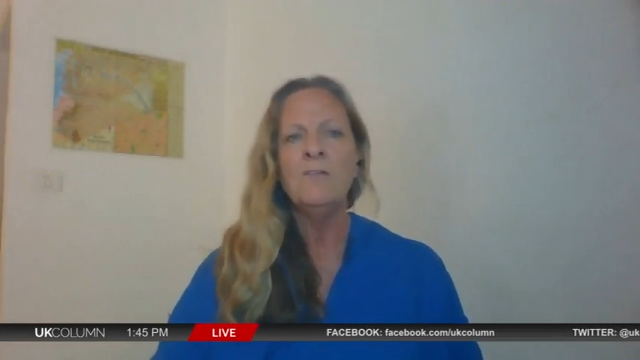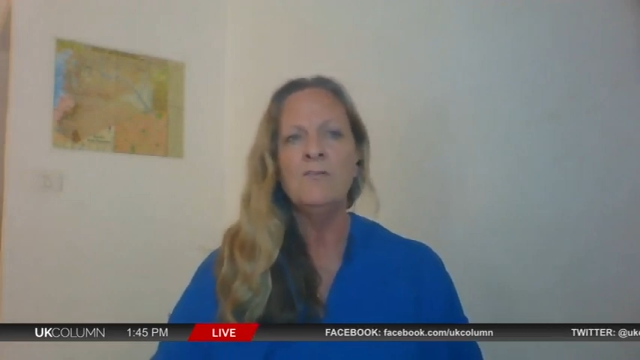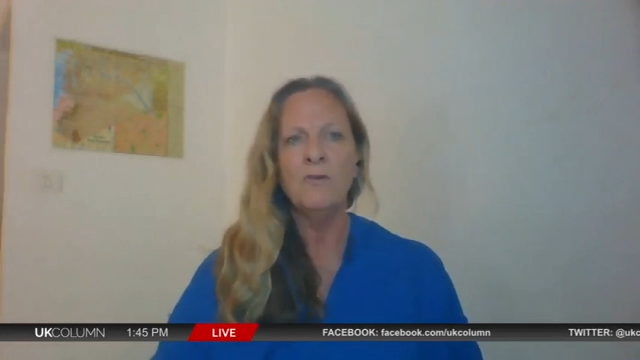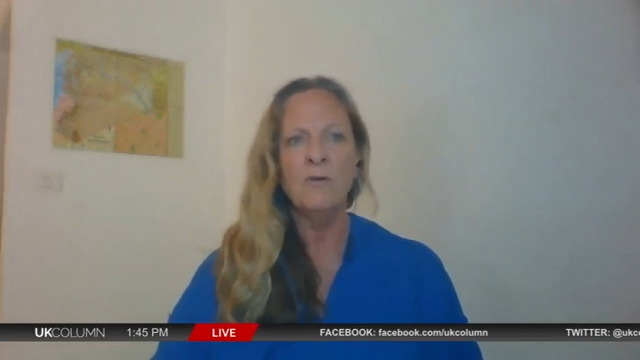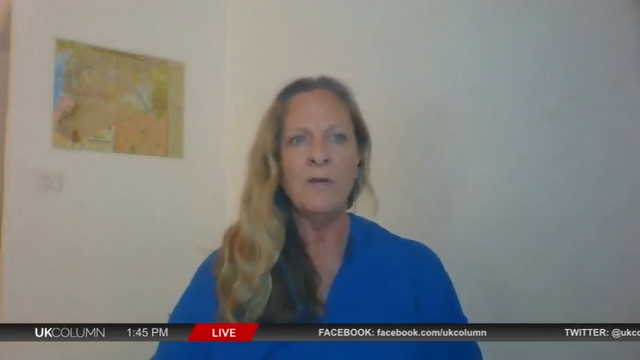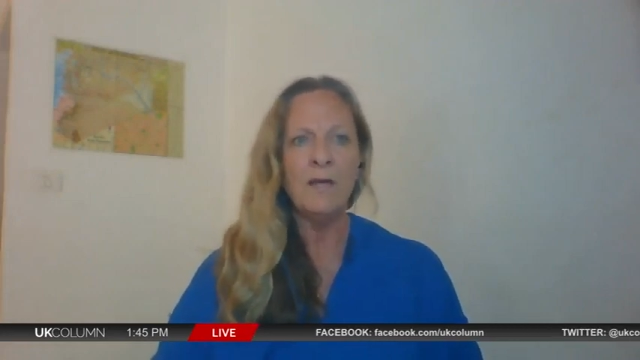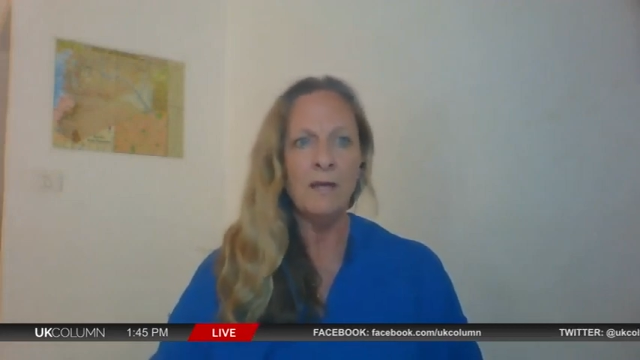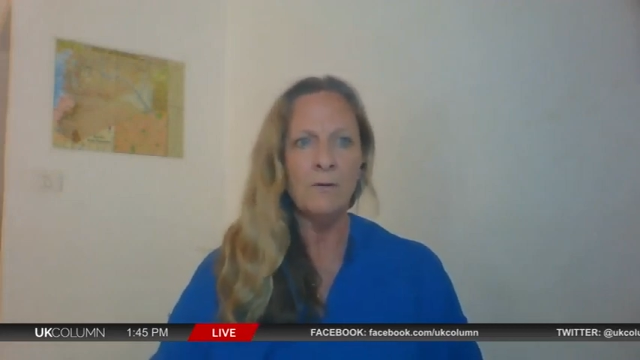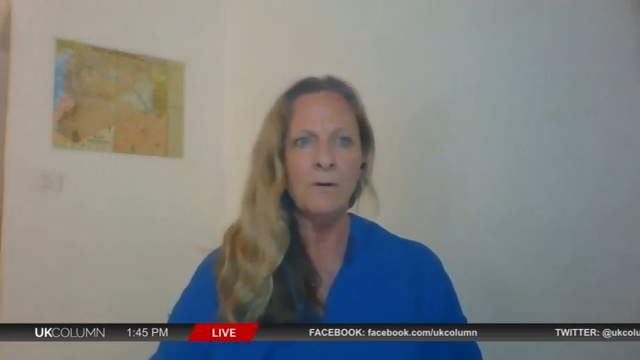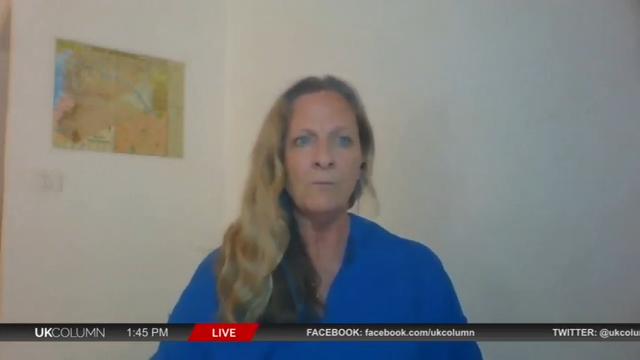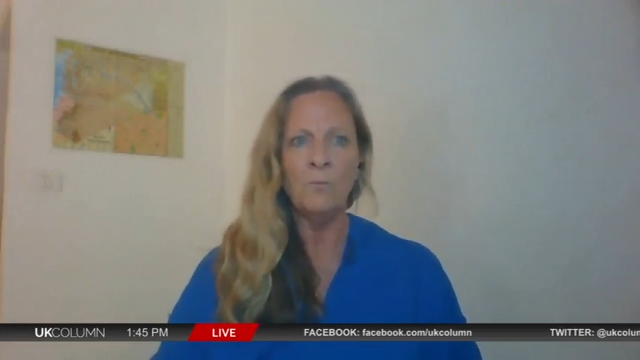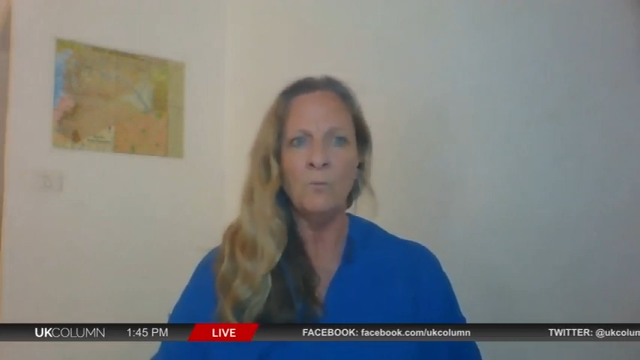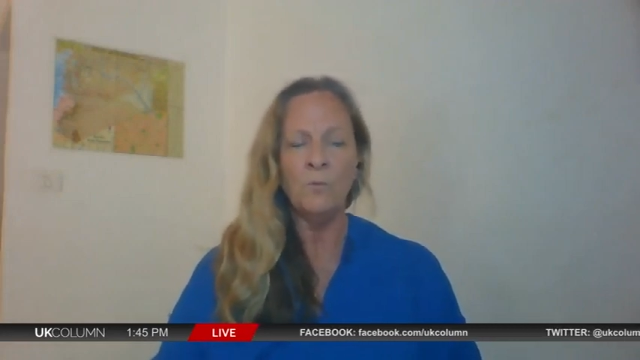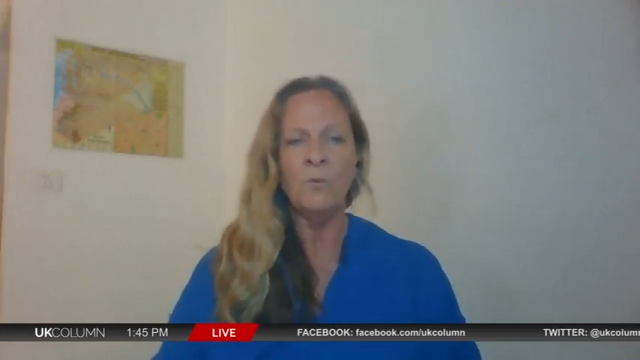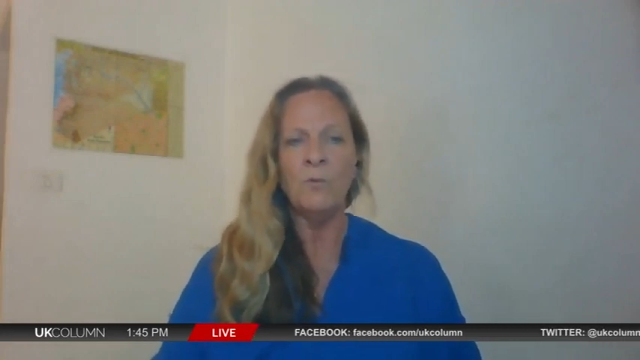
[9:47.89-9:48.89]
So
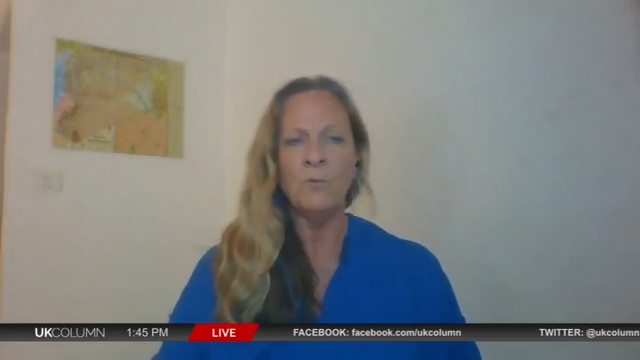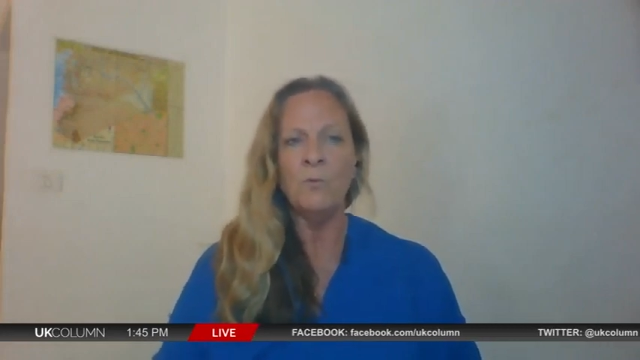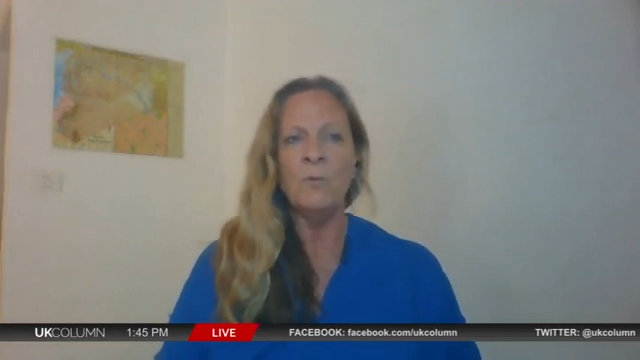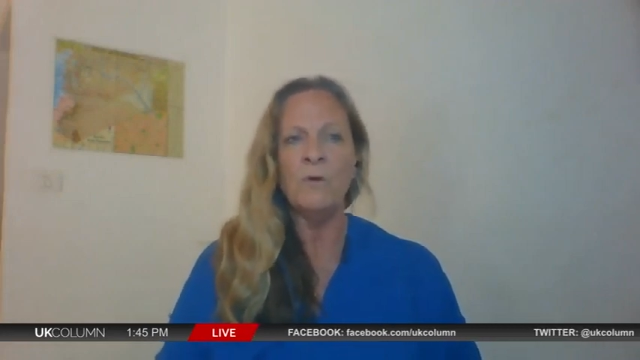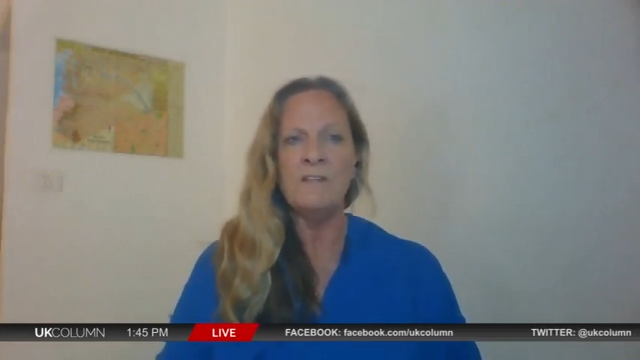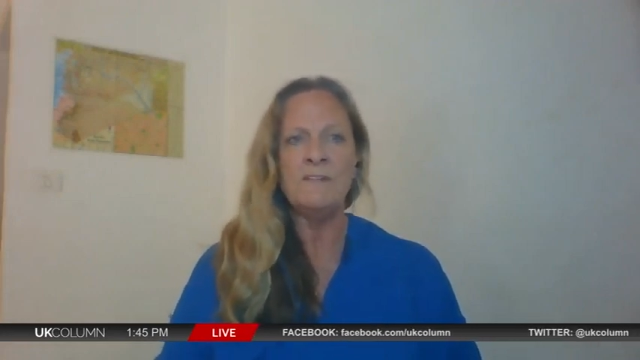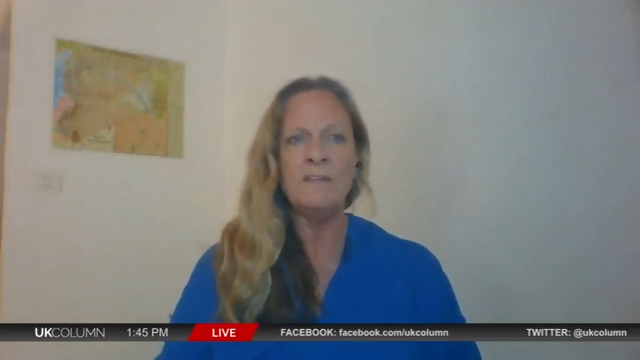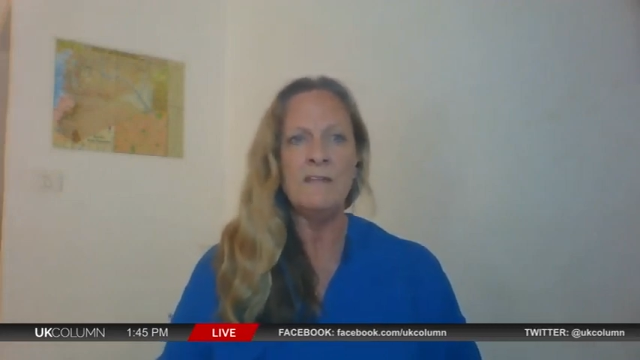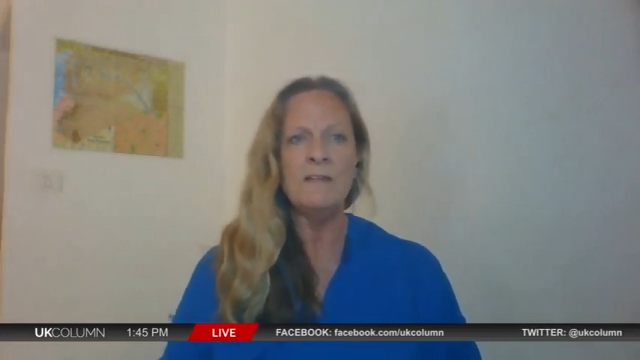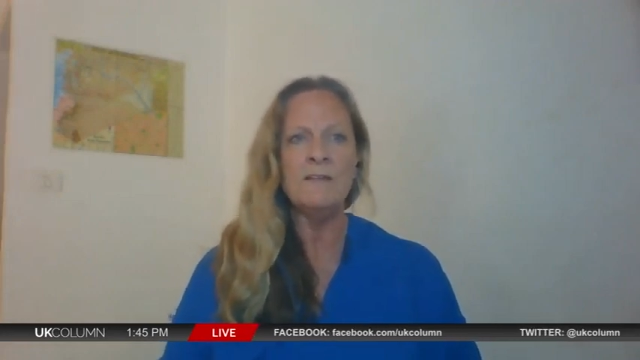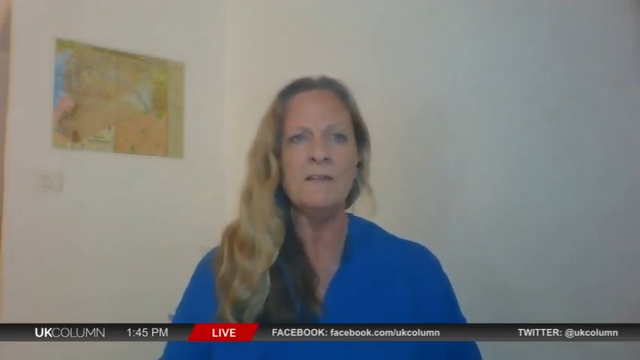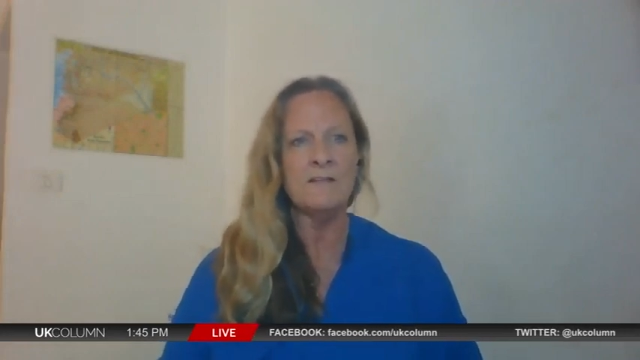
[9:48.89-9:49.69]
here we see